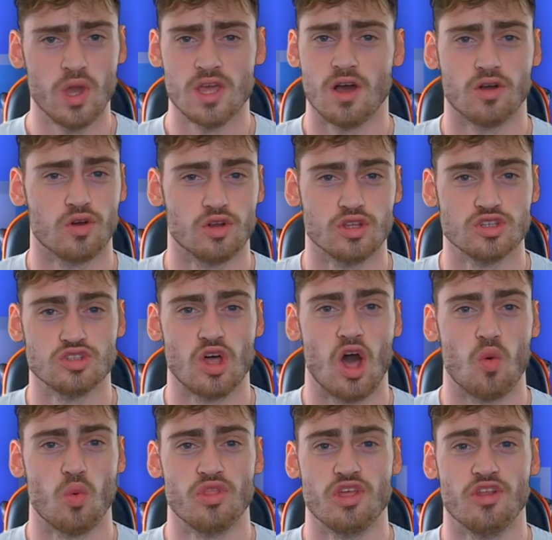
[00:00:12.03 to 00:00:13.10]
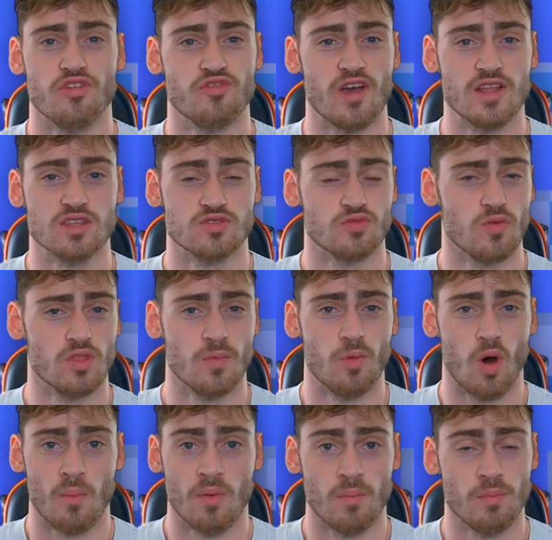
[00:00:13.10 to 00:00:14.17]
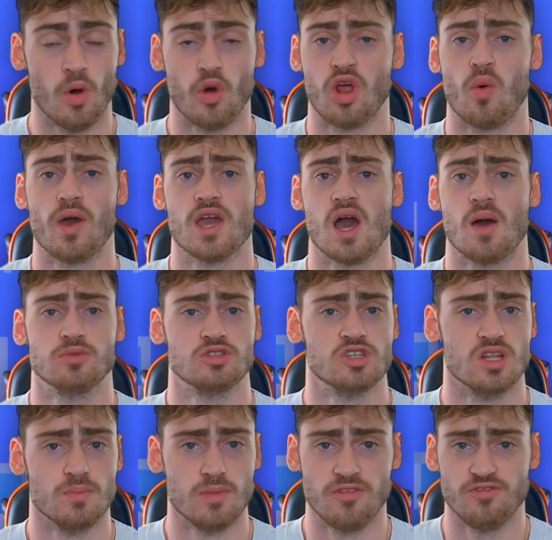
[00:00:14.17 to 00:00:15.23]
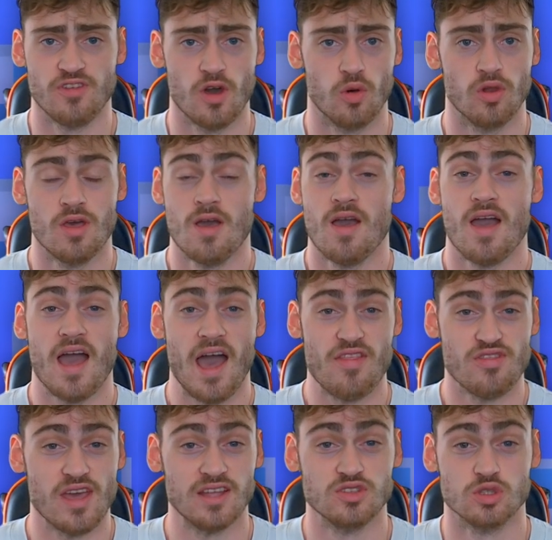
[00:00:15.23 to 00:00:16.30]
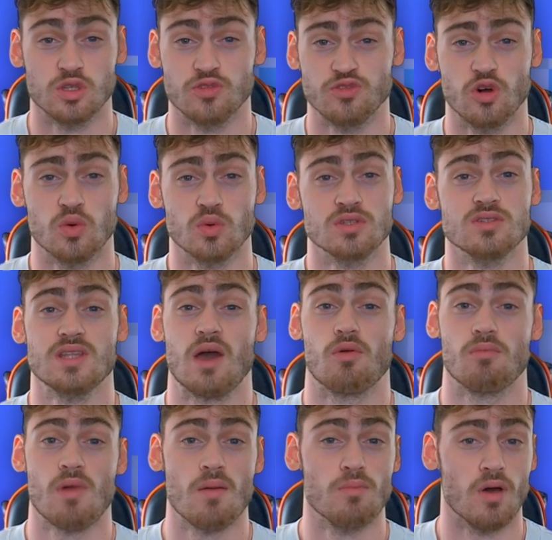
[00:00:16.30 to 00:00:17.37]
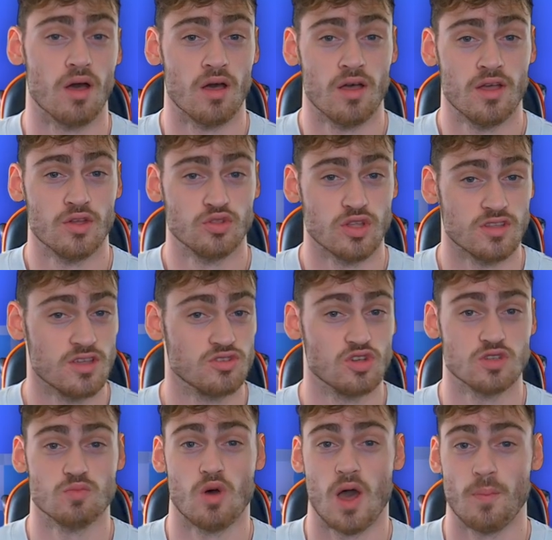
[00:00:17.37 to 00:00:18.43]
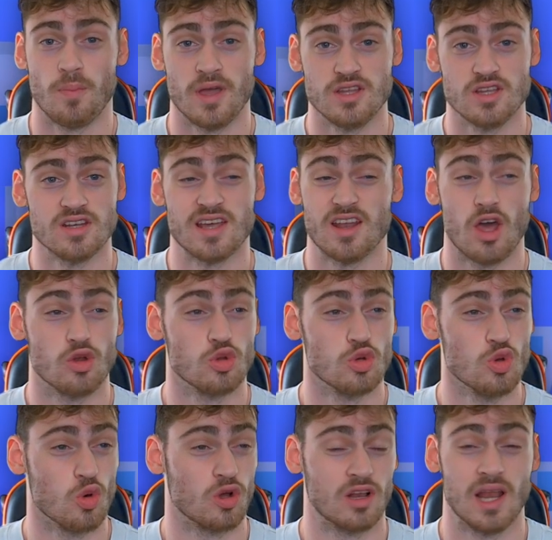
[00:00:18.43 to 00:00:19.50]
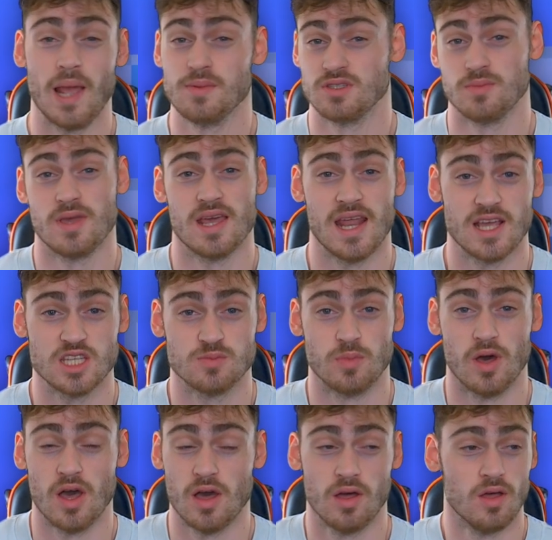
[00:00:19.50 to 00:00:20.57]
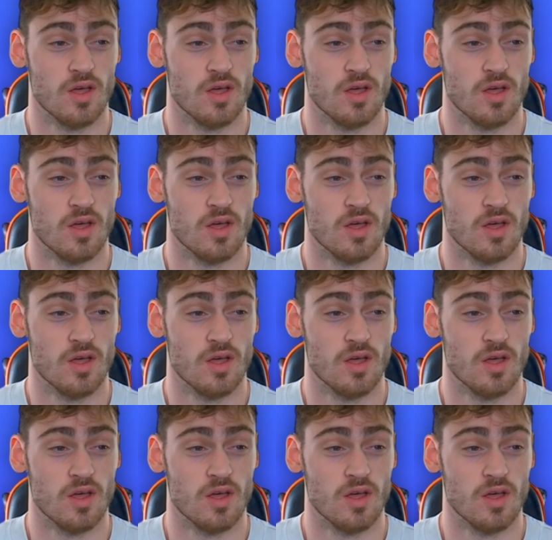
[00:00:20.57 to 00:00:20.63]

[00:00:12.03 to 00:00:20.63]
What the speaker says: are going to start with the defence from the bottom and build our way up to the midfield and then to the forwards. Now remember, this is just my opinion and I do not claim to be an expert,